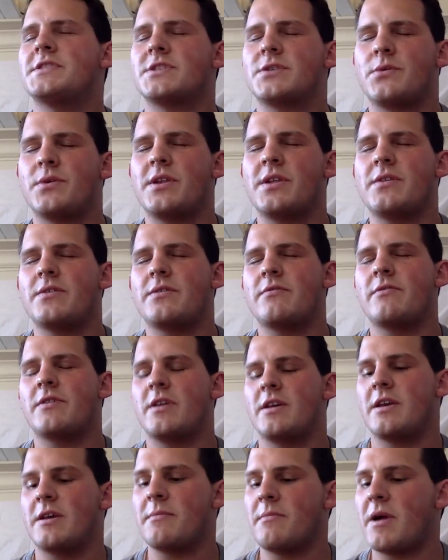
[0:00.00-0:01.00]
23.
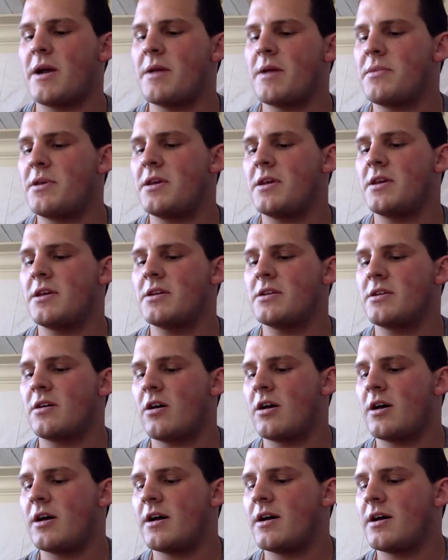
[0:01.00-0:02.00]
It might be
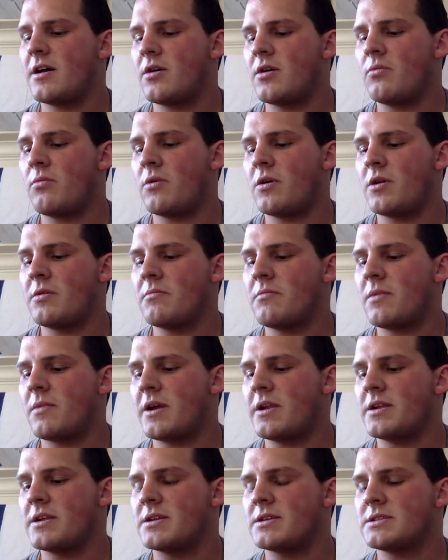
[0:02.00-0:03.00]
1
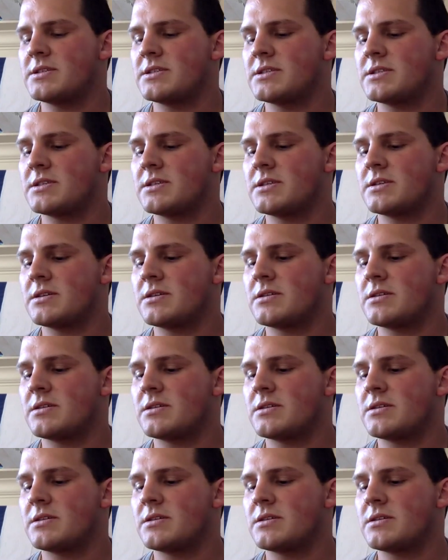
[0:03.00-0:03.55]
minus